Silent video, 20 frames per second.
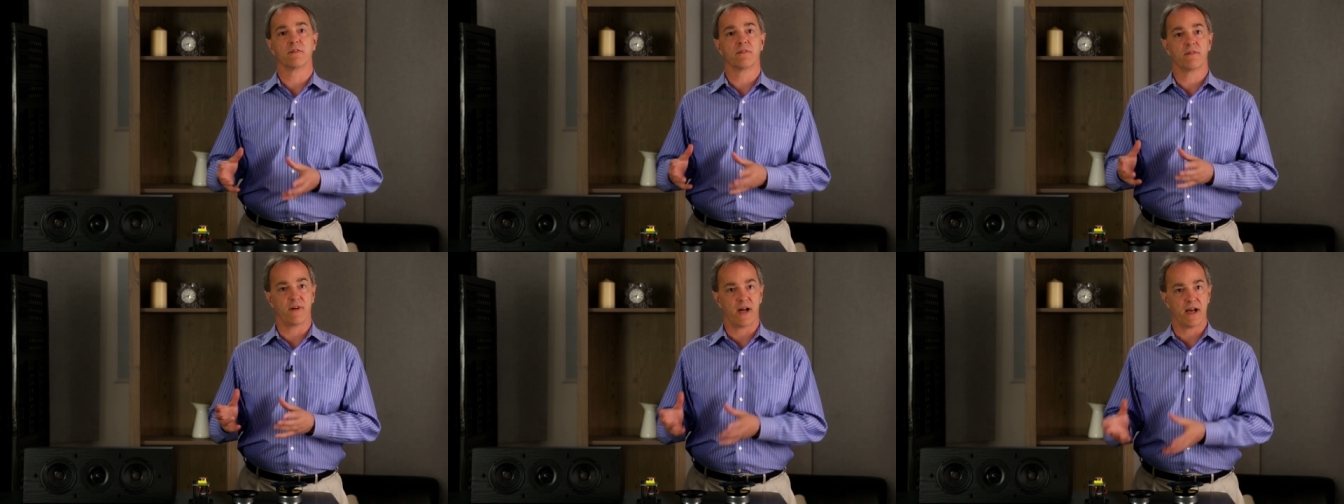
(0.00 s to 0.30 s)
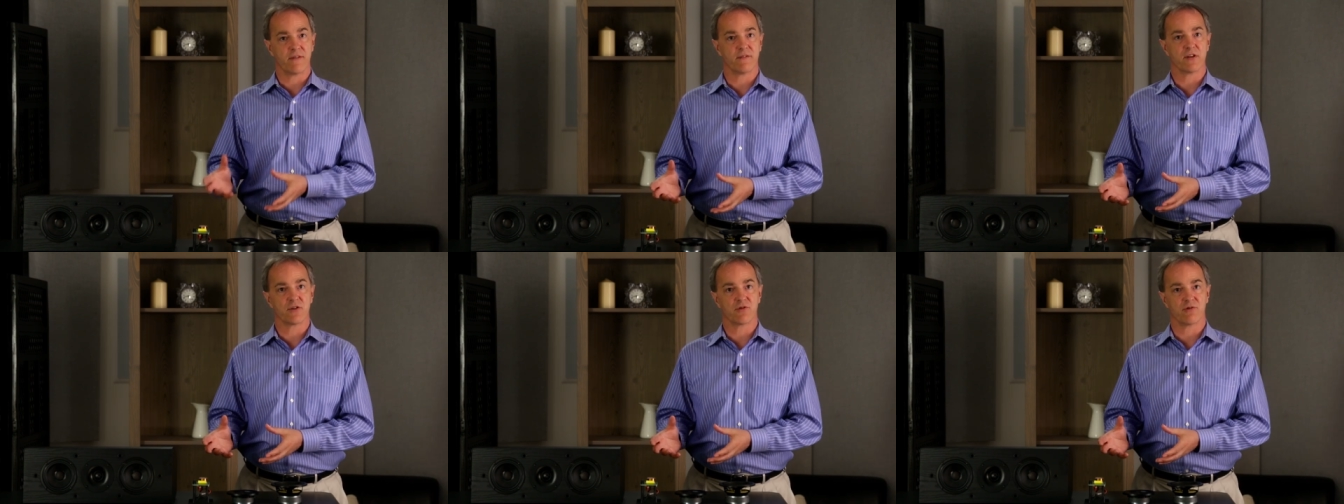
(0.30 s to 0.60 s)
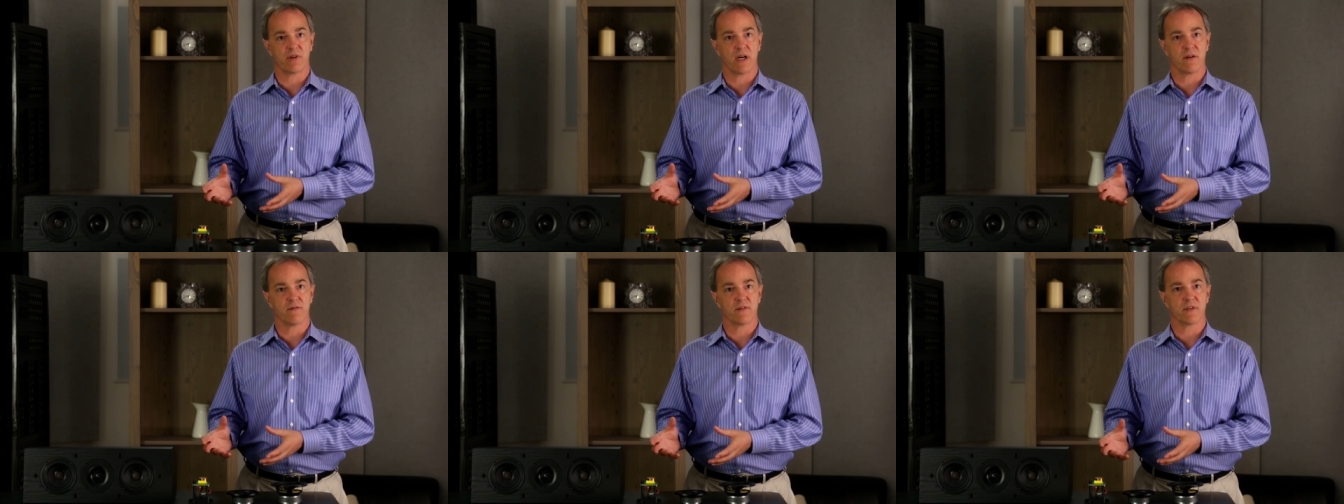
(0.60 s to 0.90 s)
5-inch
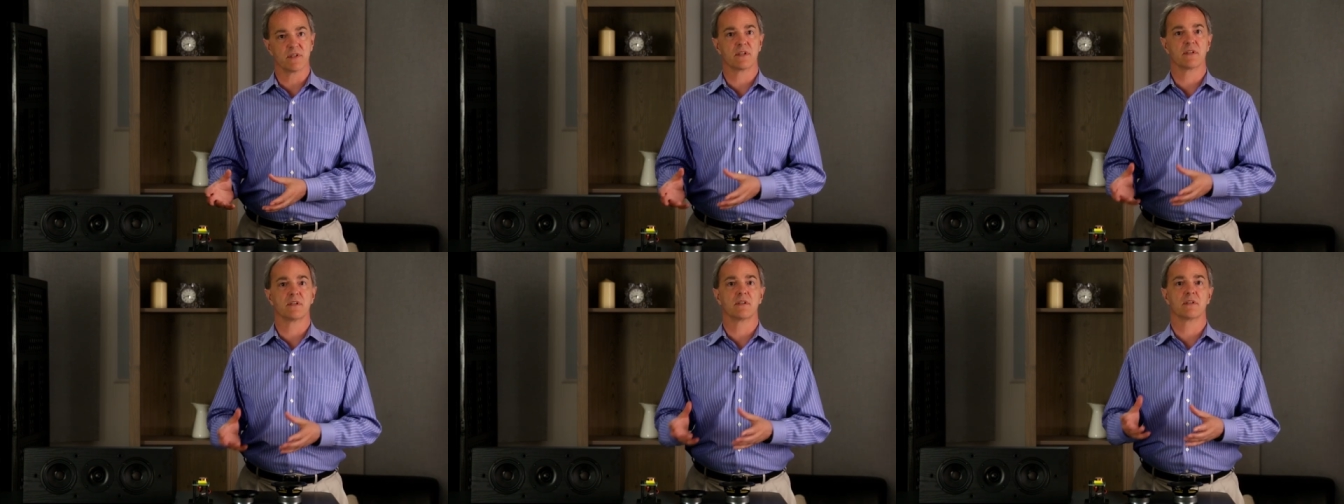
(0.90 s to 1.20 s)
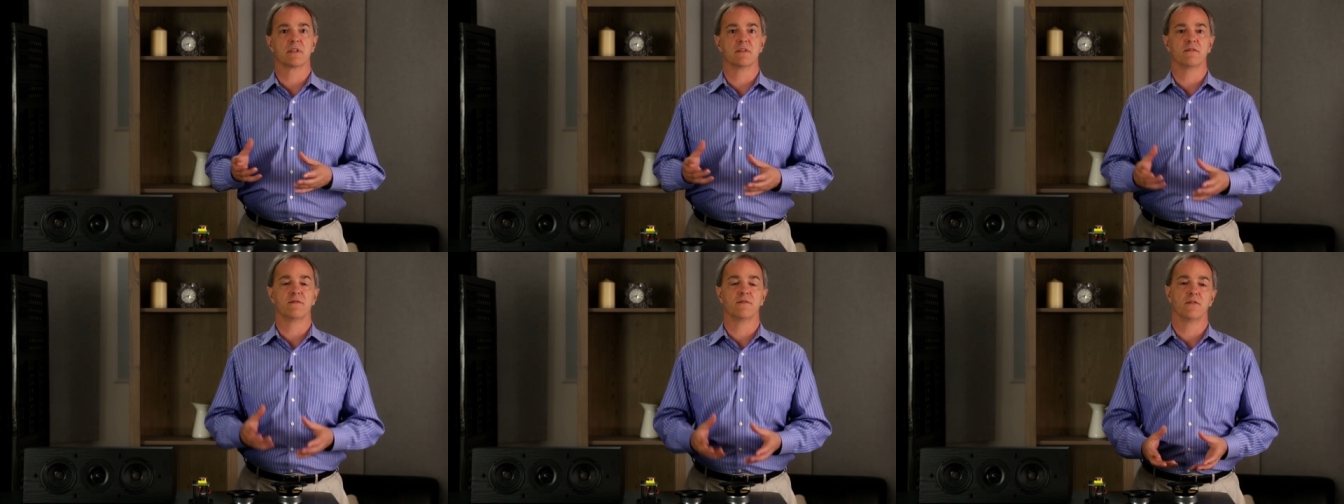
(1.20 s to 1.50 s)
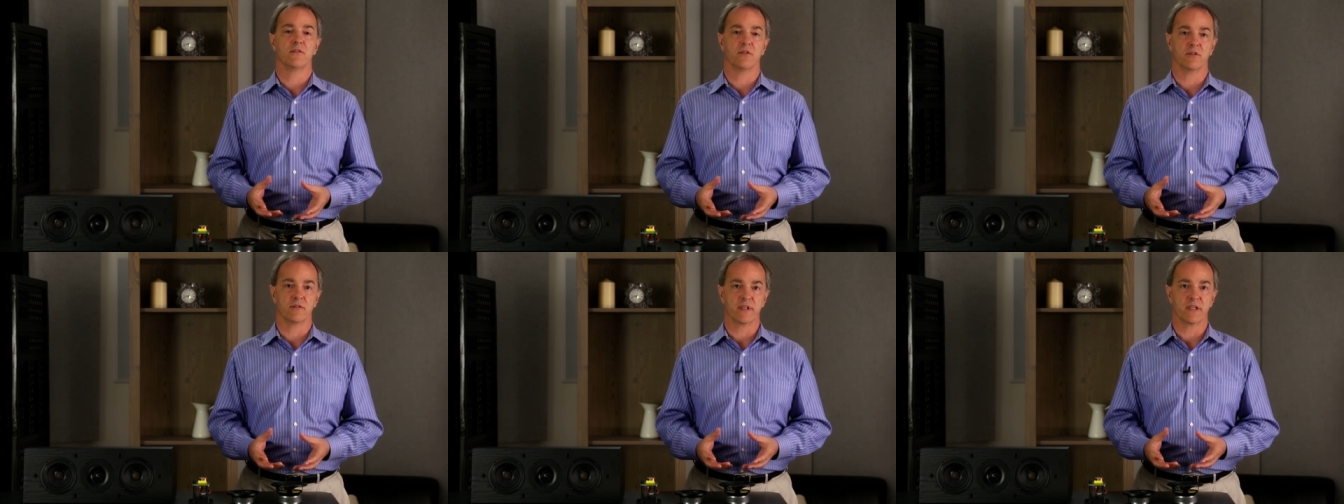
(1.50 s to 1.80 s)
drivers to
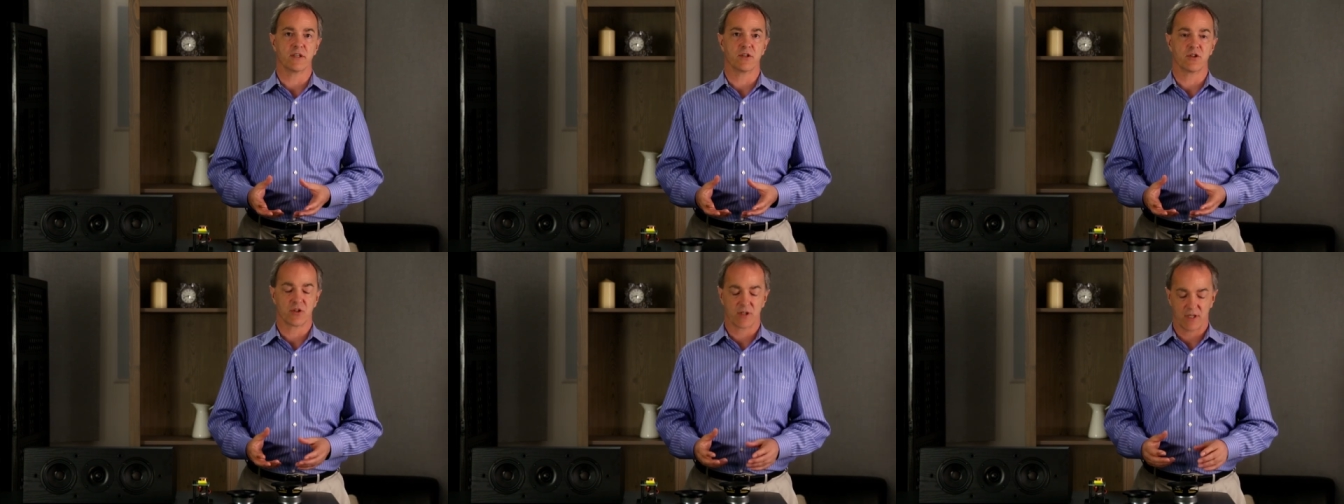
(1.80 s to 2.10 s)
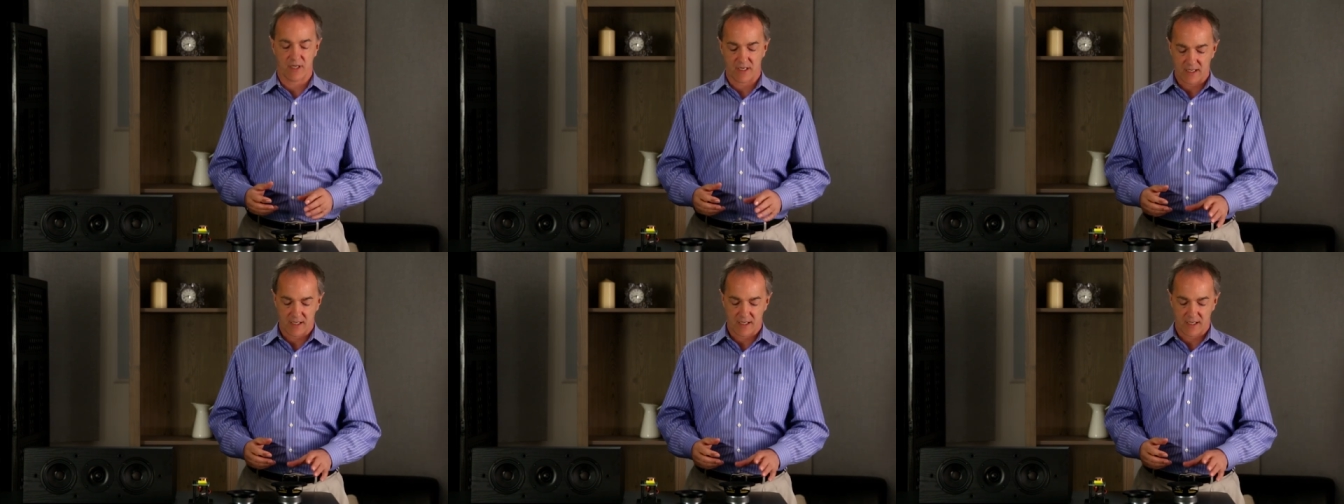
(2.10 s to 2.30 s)
4-inch.